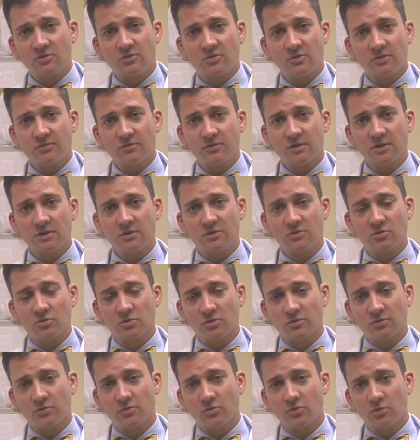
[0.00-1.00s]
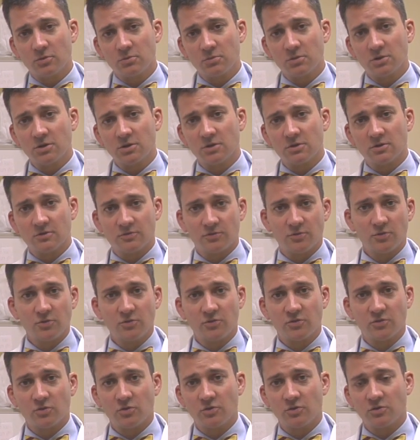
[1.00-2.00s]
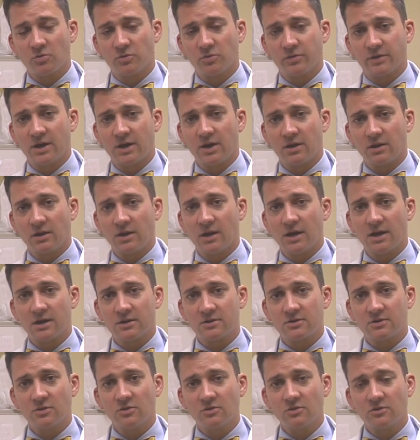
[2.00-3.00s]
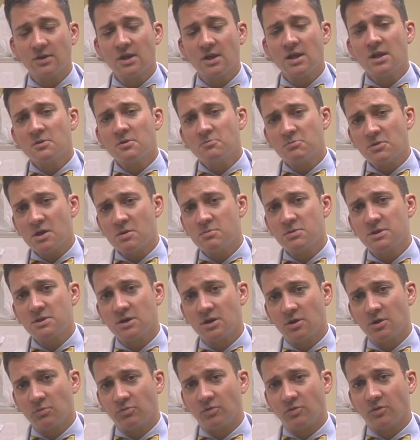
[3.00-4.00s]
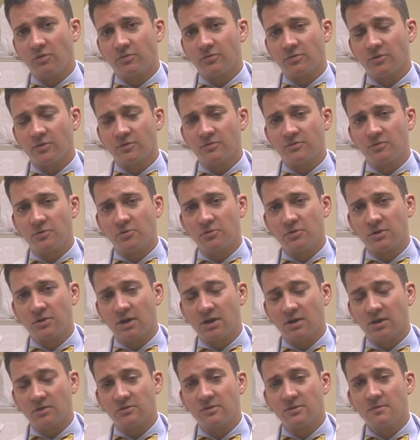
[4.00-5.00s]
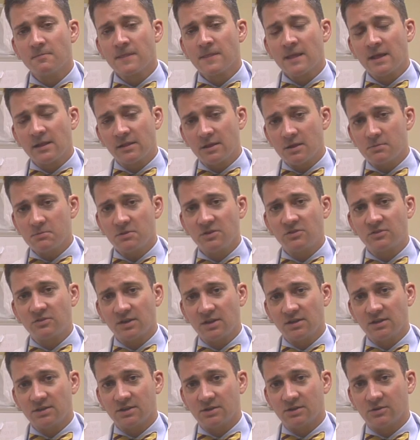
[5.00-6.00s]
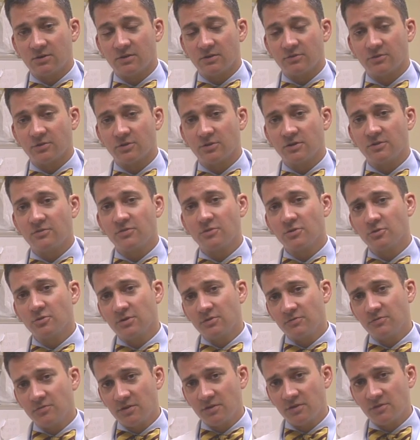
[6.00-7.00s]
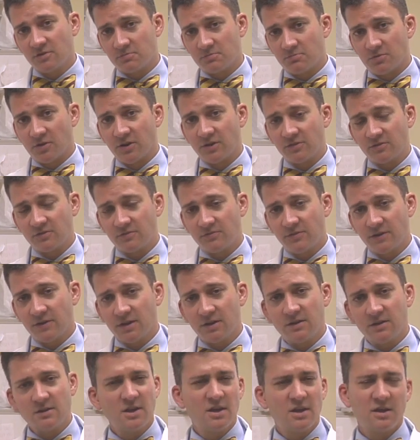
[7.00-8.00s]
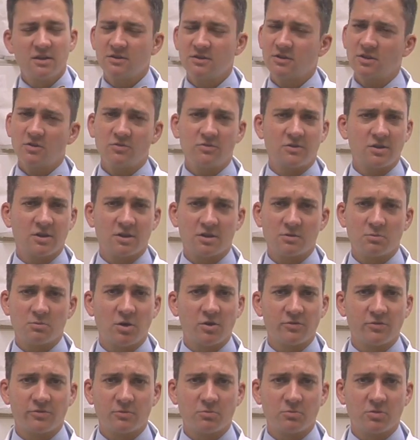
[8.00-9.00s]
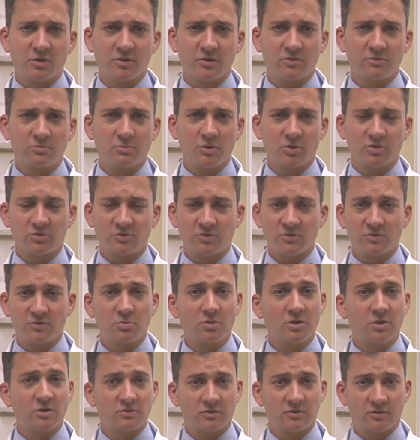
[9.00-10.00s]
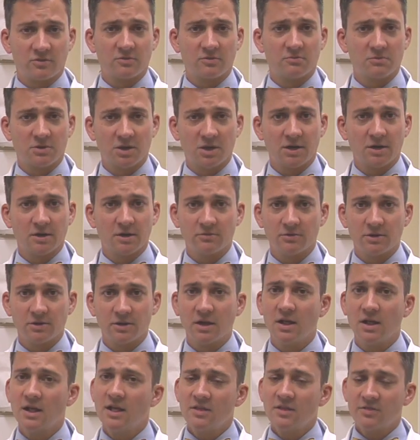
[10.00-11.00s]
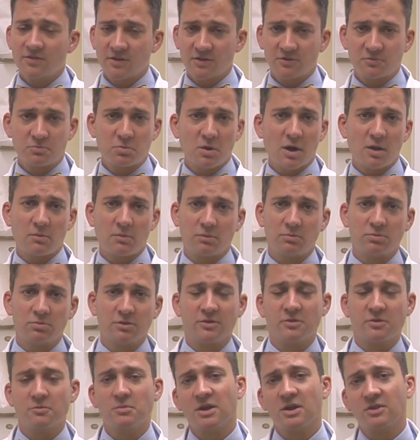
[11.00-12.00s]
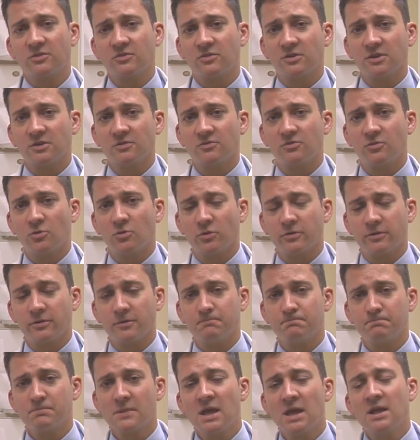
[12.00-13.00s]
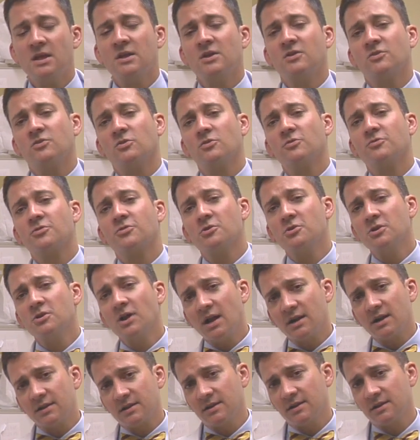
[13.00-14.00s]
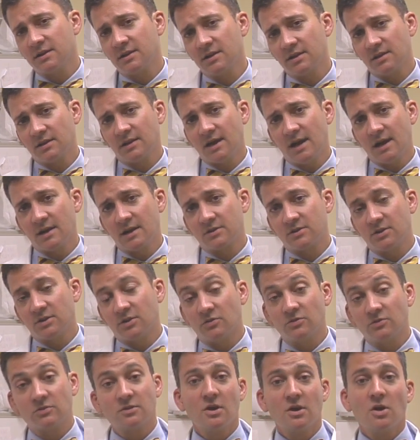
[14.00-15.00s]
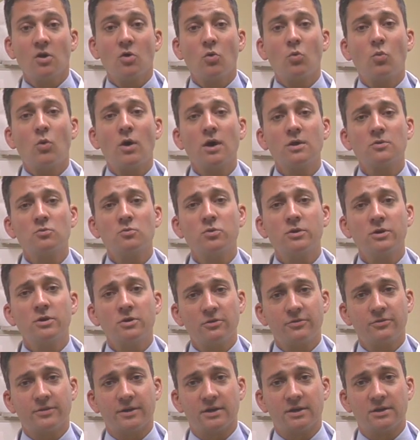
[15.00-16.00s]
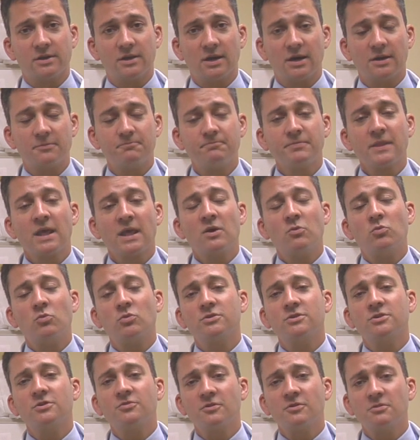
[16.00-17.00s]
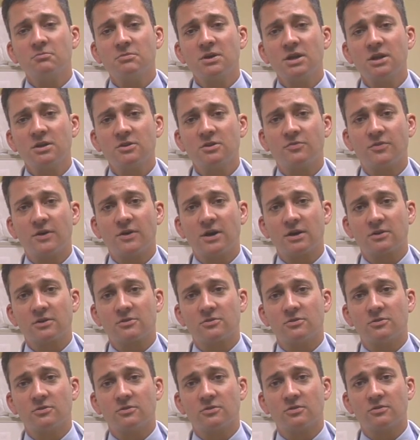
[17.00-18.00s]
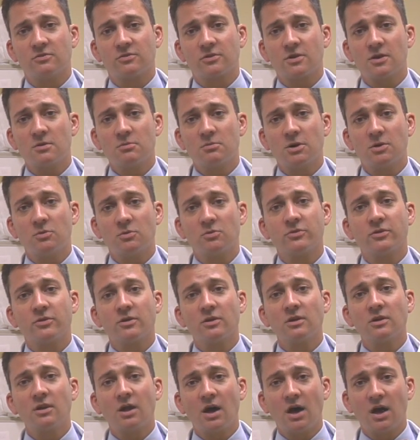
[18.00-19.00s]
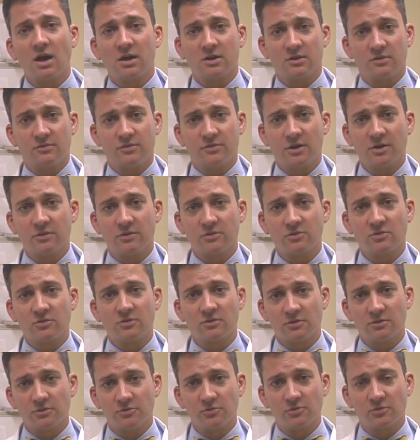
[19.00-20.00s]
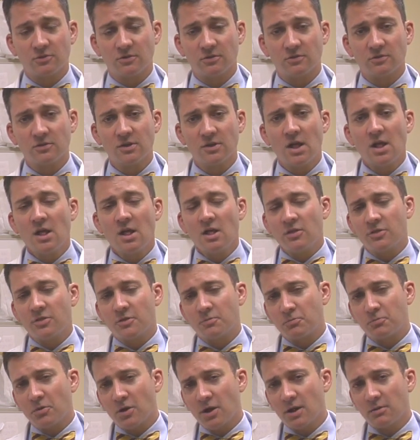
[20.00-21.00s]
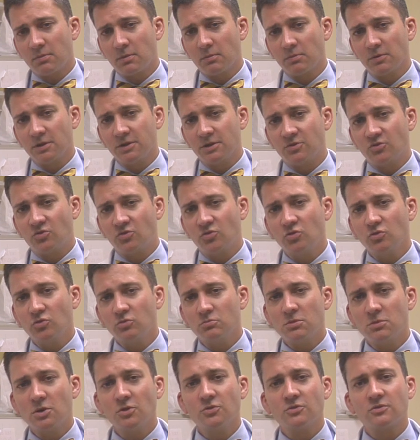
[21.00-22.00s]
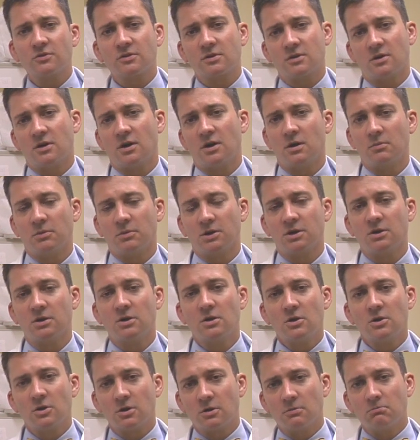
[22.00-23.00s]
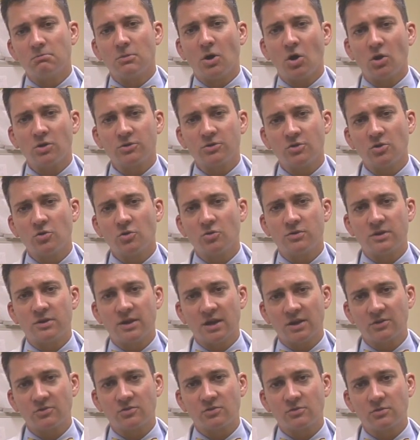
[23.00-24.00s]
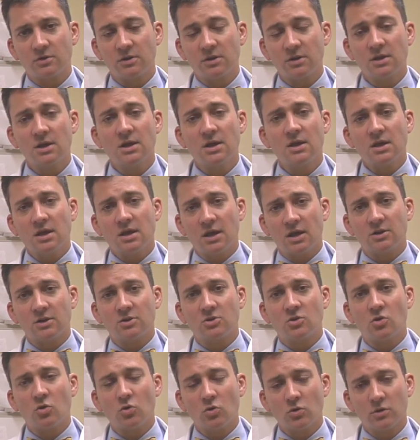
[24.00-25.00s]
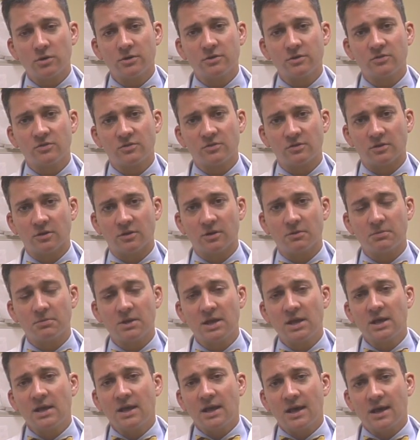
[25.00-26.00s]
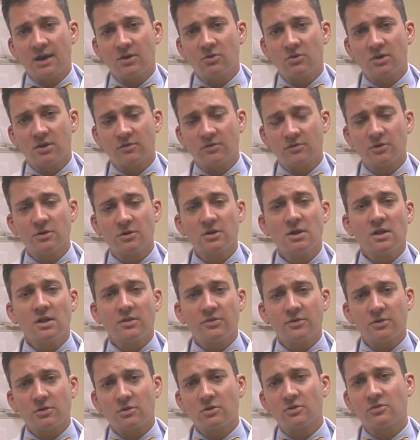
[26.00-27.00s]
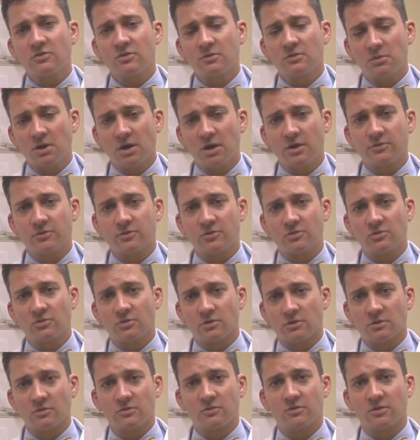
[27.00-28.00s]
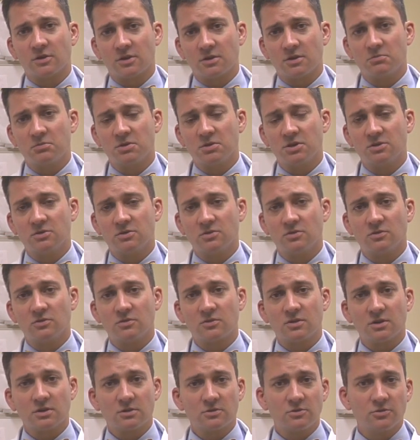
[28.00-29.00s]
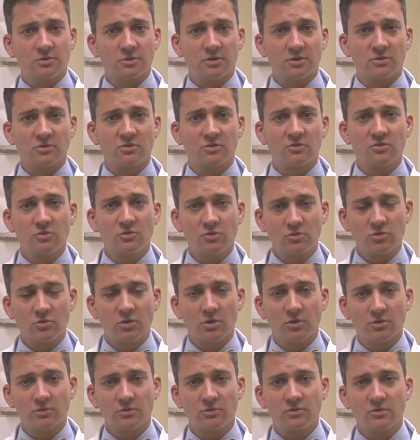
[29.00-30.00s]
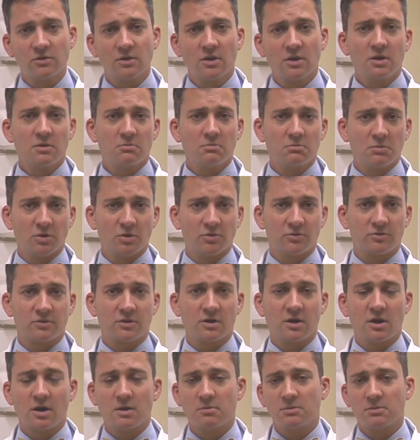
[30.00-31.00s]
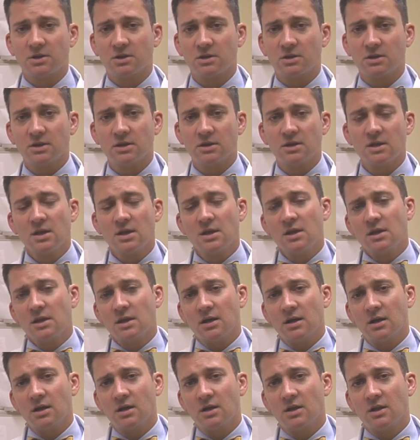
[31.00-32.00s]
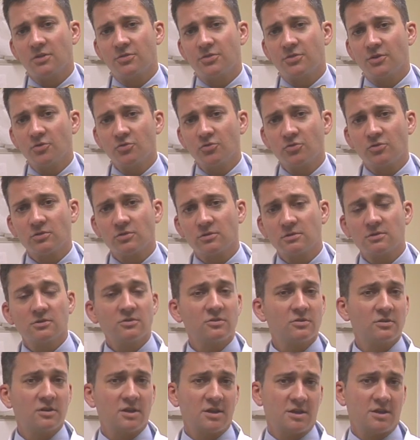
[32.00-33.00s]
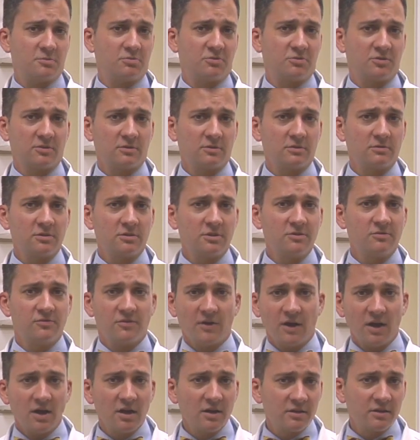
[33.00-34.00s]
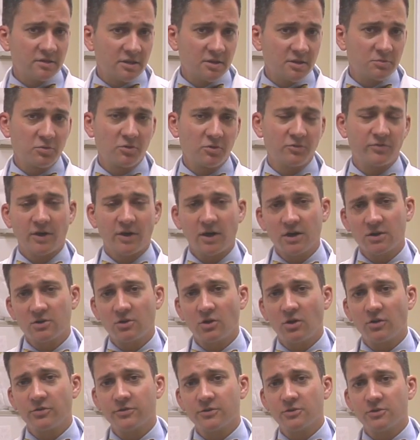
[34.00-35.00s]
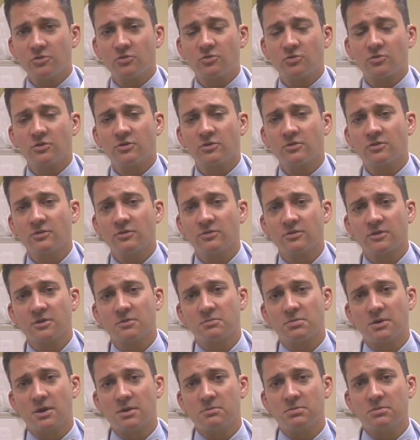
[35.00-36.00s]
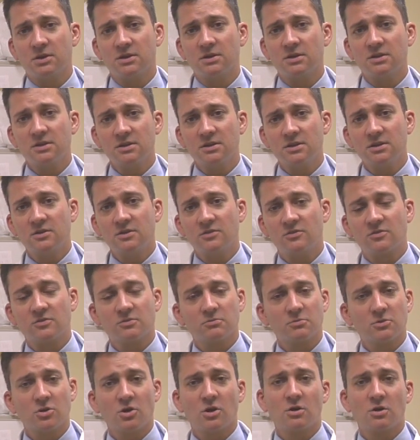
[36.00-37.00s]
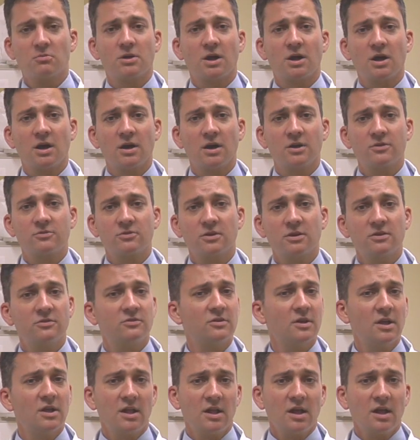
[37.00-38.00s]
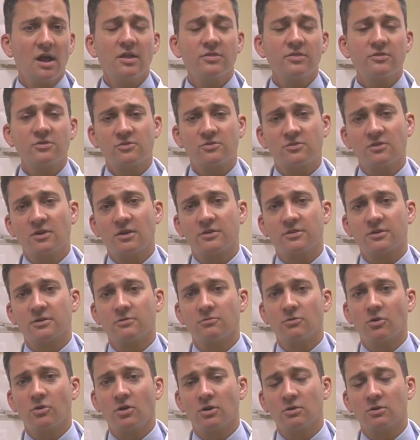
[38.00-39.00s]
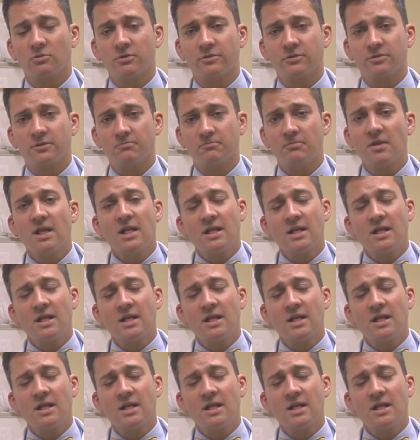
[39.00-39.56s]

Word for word: shifting to a formula or food source without lactose may be helpful for a few days. Let me say, however, if your infant is breastfed, don't take them off of breast milk just because of some diarrhea. That's probably the best thing for them. So if they're not going to get lactose, what will they get? Well, different manufacturers have come up with a lot of other solutions. The probably two most common are maltodextrin and corn syrup. However, there are some other sugars that can be used, including sucrose, most commonly. Those sugars are absolutely fine. They provide all the nutrition that a baby needs from carbohydrates, and there's nothing wrong with them.